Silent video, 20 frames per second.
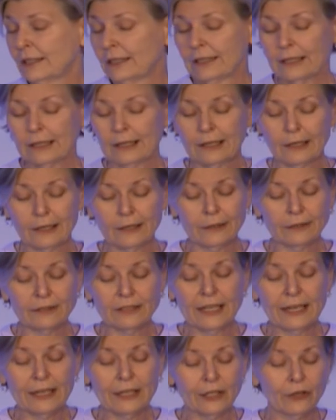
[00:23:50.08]

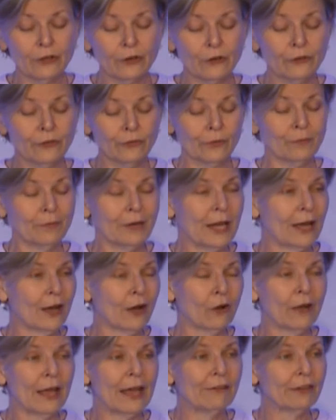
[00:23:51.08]
10 years from
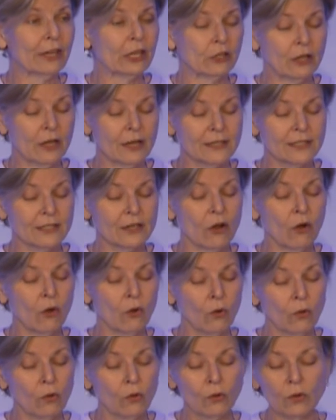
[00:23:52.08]
now, having lost a
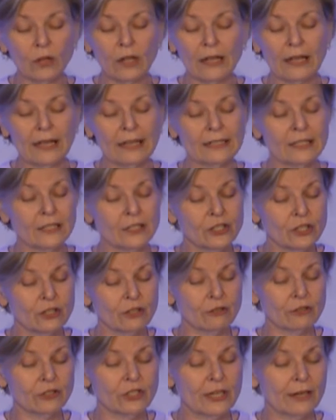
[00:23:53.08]
whole
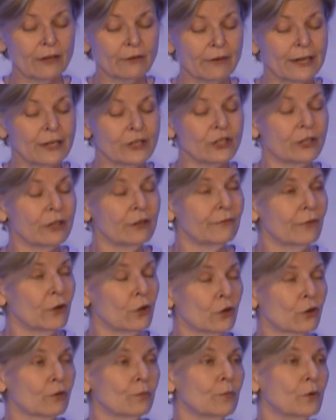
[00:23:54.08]
additional generation of
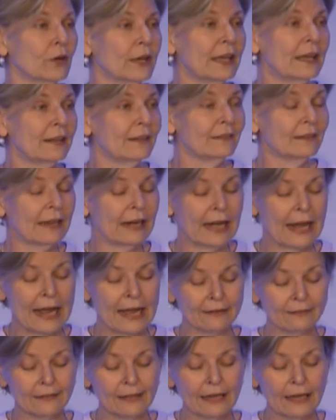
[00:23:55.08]
vulnerable kids and
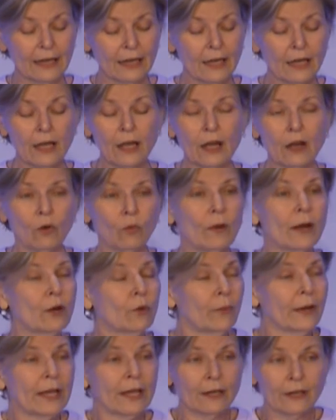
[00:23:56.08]
asking, what are
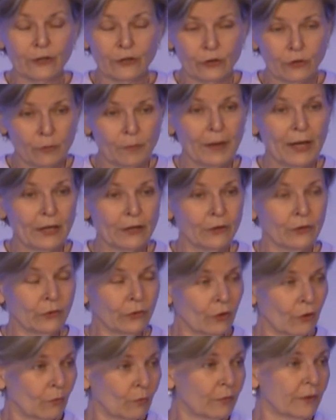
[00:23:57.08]
we going to do about youth
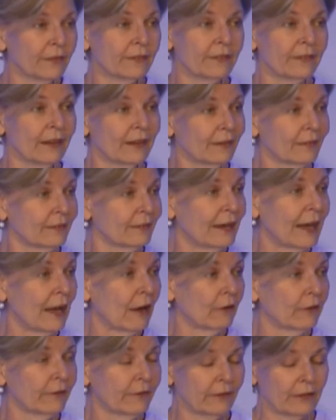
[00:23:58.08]
homelessness?
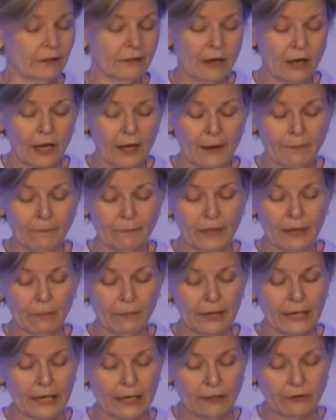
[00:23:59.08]
Now is the time that
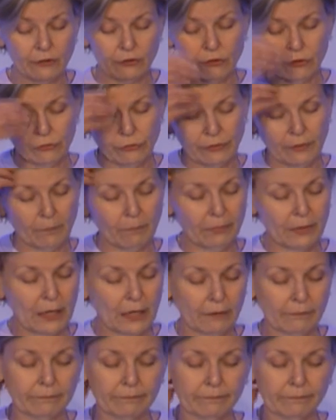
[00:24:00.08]
we need to do something.